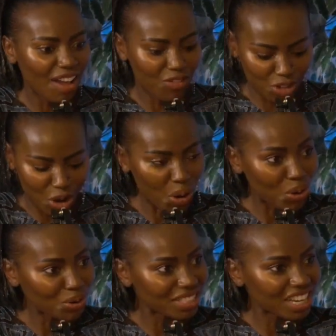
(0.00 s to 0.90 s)
I love
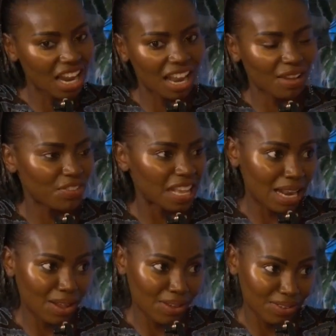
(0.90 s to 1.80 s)
gold and I love
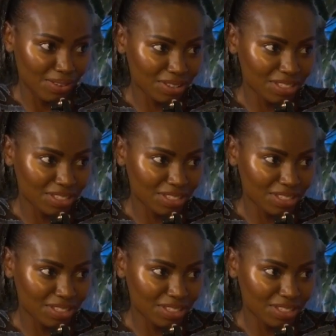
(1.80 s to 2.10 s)
yellow